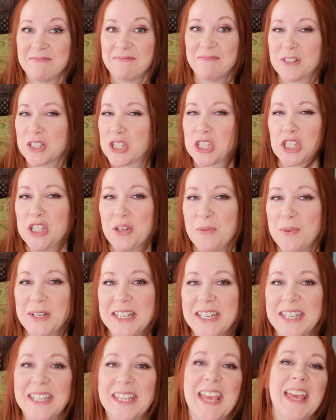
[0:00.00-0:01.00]
We're doing
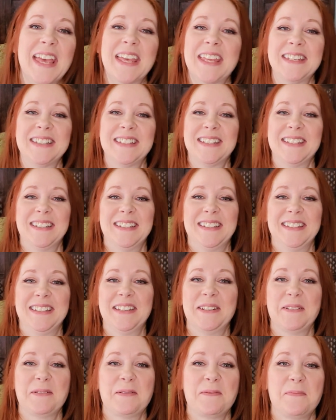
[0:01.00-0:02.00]
it again.
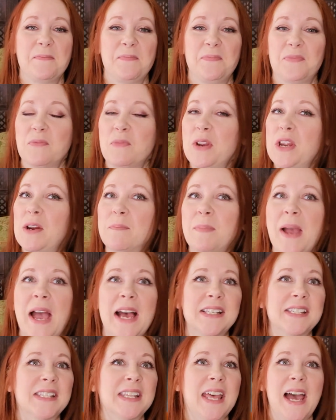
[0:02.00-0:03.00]
We are
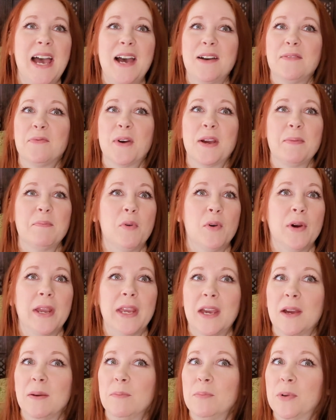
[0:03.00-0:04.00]
past the halfway
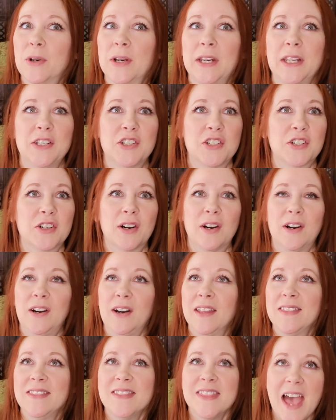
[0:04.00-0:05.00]
point, I'm pretty sure,
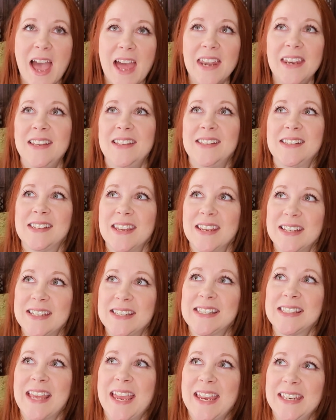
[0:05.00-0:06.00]
and that is
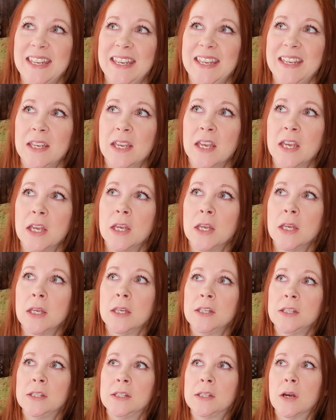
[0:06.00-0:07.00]
exciting.
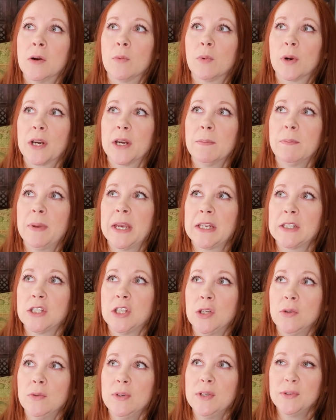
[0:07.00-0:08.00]
So we're going to pick
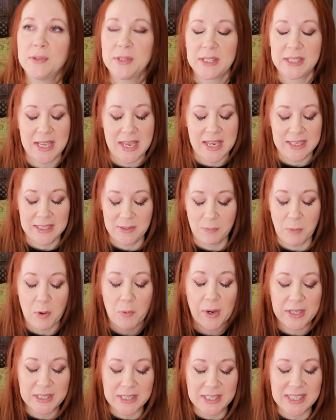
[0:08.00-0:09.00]
two new scents, well,
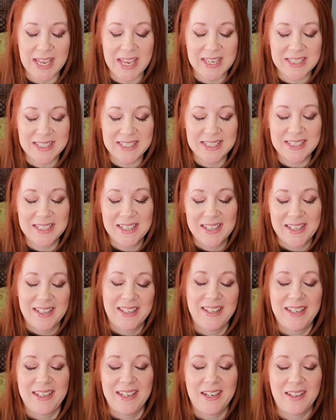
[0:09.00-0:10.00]
one scent.
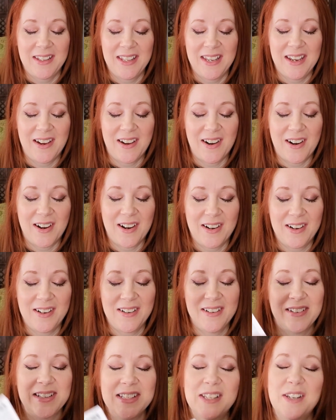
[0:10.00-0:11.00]
Here they are.
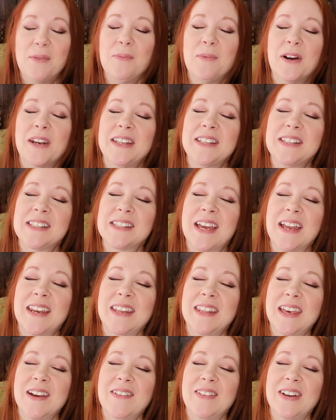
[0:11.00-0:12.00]
Is there one inside
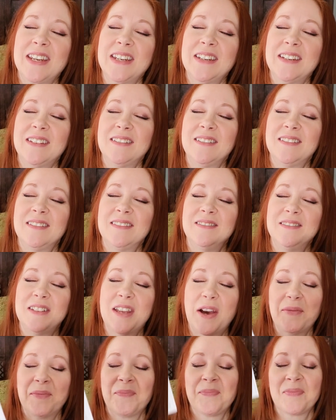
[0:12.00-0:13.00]
of that one?
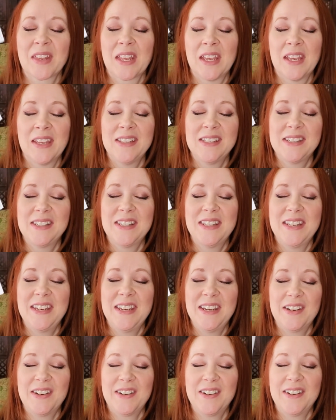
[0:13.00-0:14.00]
No. So the
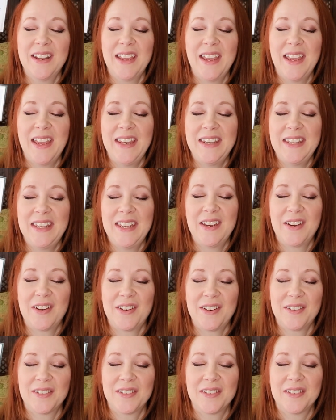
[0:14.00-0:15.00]
here and here.